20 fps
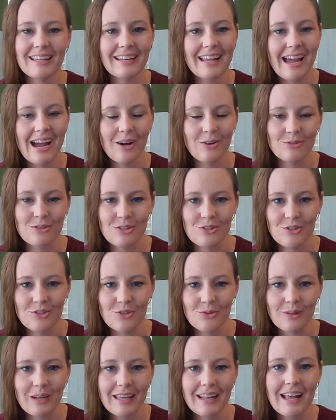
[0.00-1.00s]
and how to
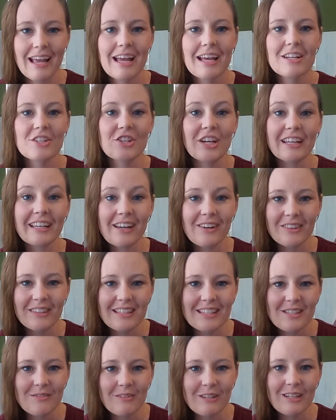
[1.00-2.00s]
do it, check
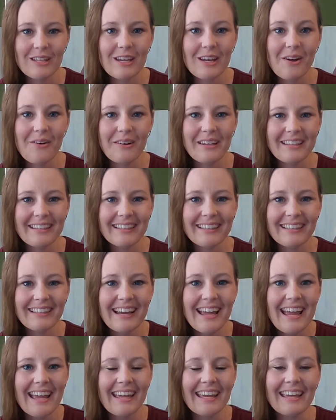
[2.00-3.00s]
out this video
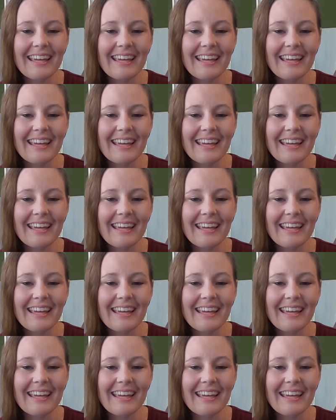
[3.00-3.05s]
here.